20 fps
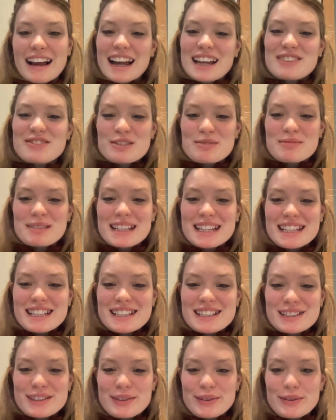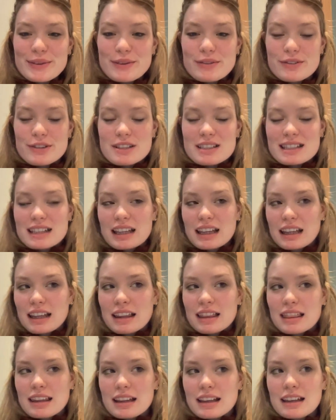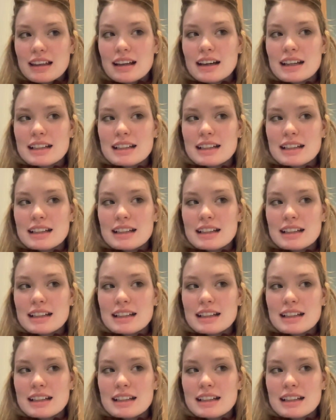Hi everybody. So the first thing that